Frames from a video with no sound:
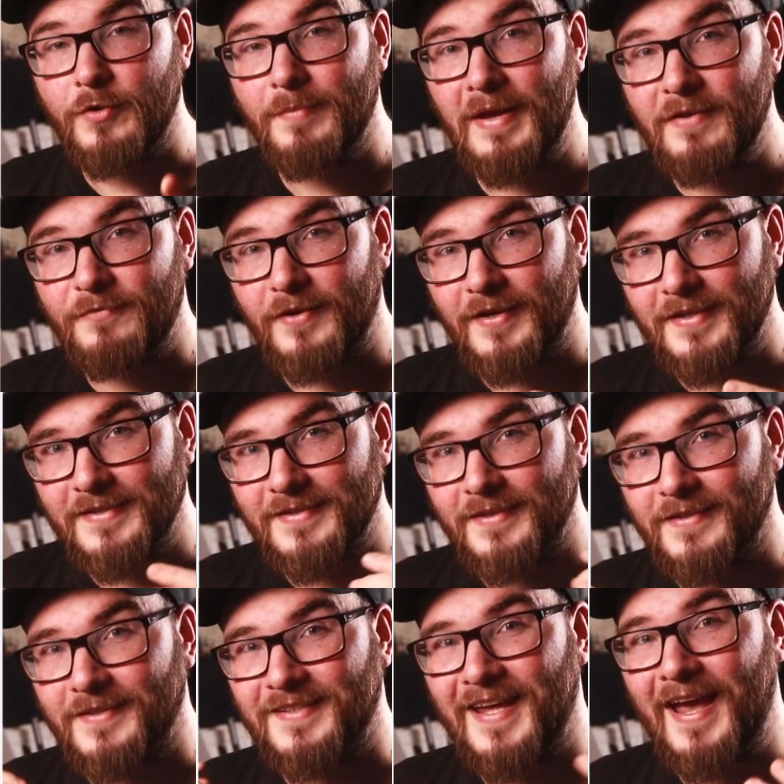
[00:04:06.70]
may find is
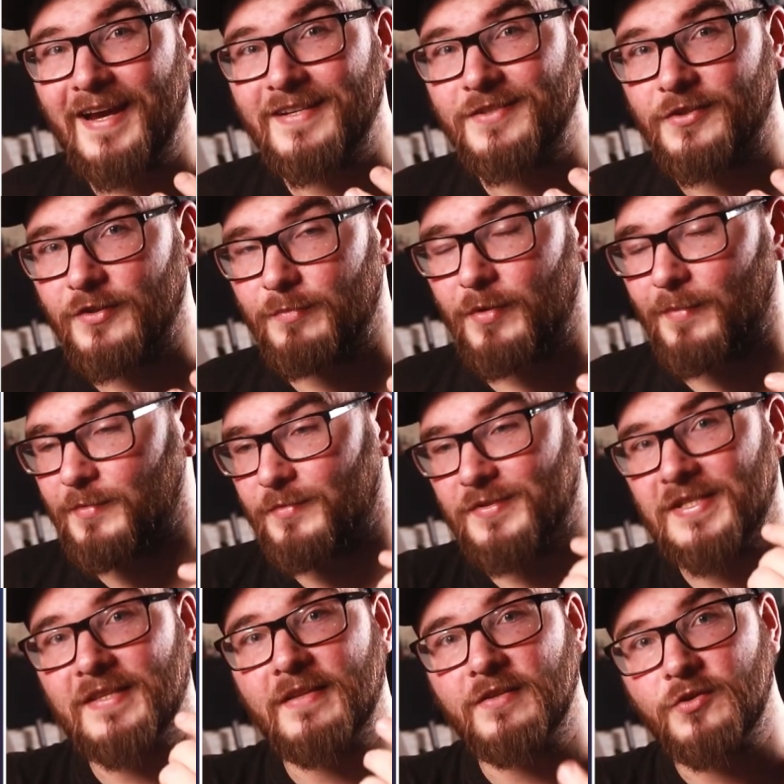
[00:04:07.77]
that the text on the prompter
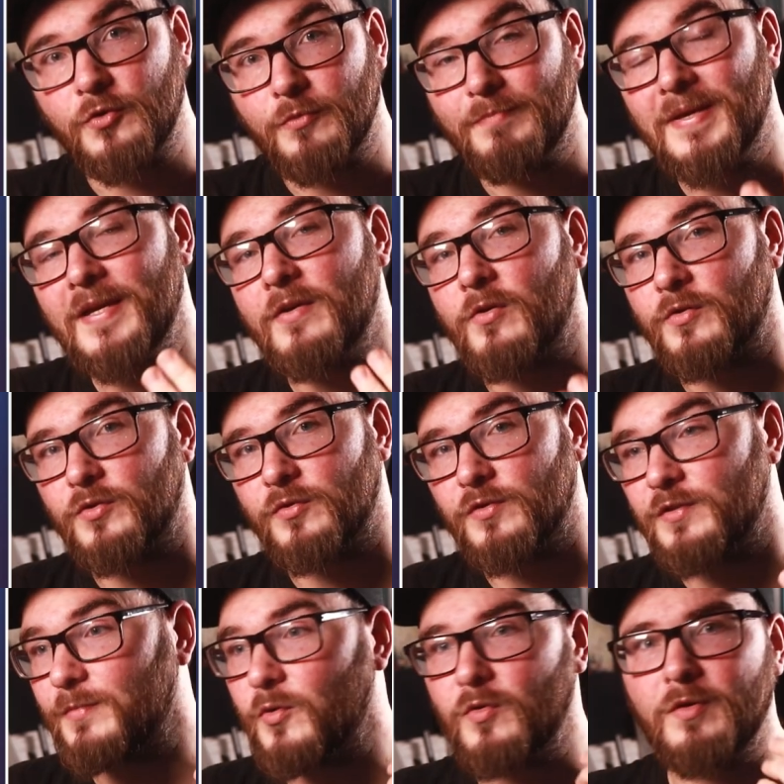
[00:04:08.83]
is either too big or too
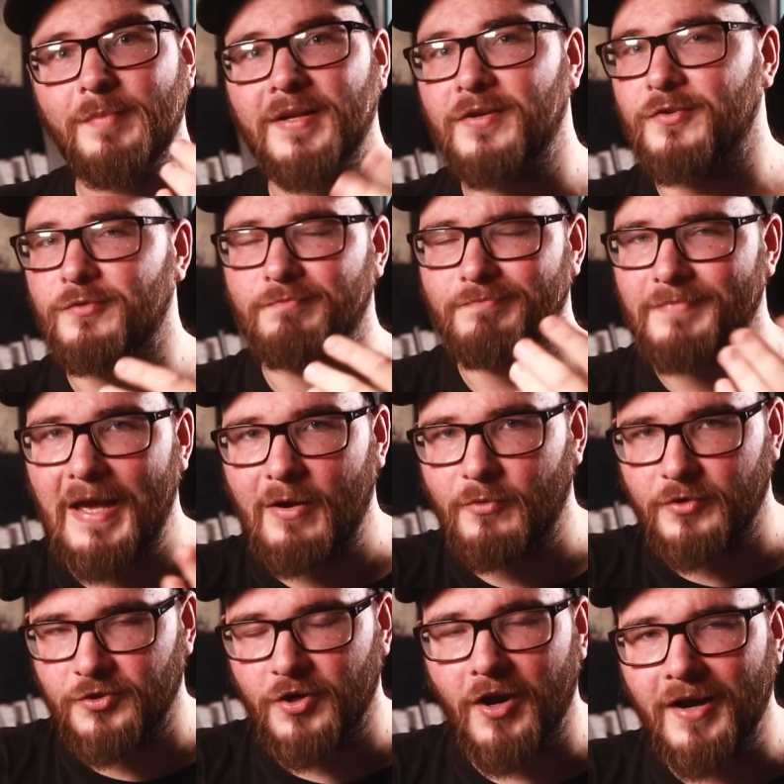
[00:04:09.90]
small, depending on how
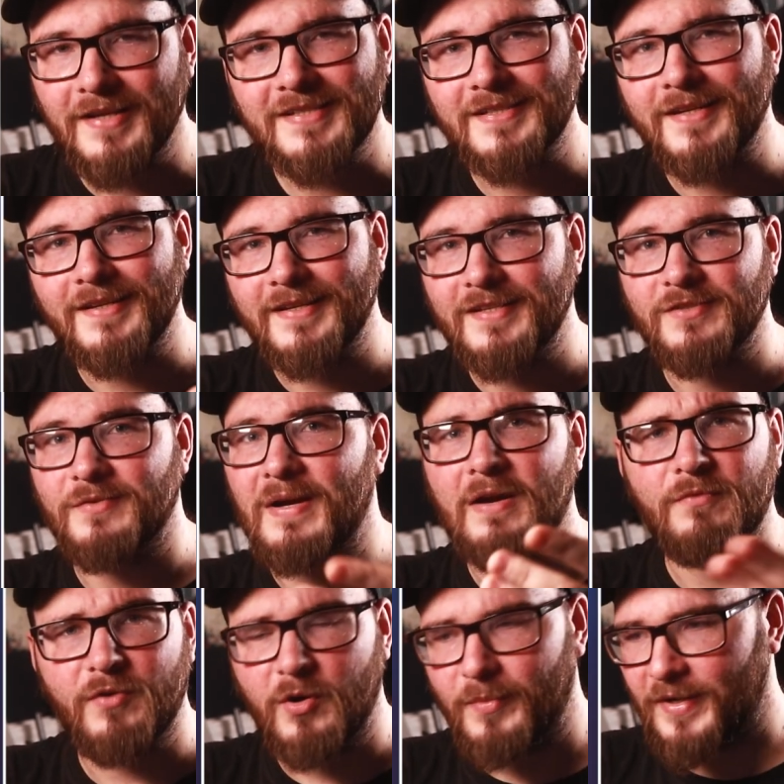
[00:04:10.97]
good your eyesight is or how
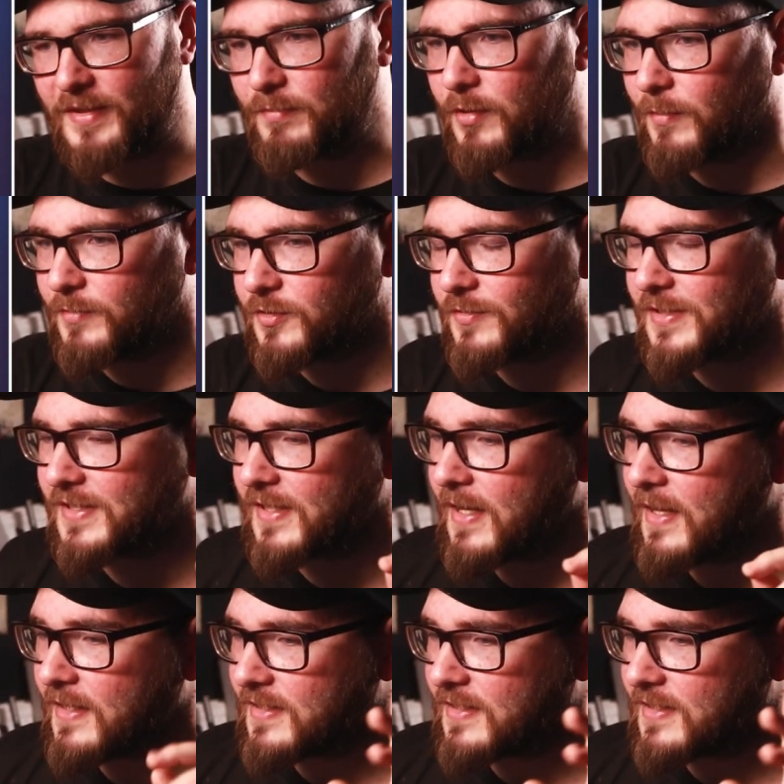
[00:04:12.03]
far away the prompter is.